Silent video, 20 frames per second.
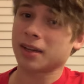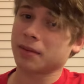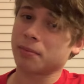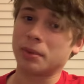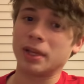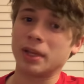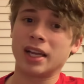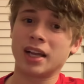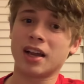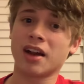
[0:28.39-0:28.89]

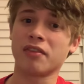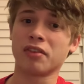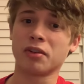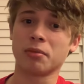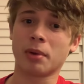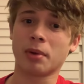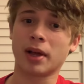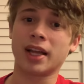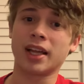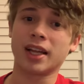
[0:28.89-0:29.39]
being covered
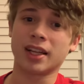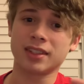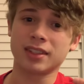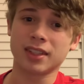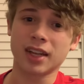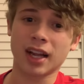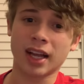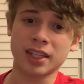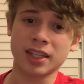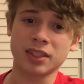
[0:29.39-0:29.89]
by a
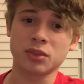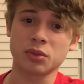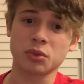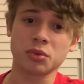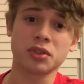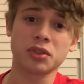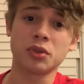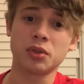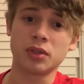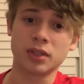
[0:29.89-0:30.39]
high school
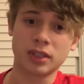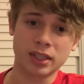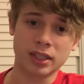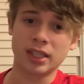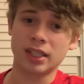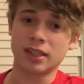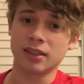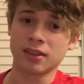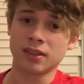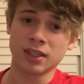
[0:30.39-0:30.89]
student
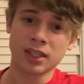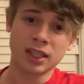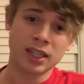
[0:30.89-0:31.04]
in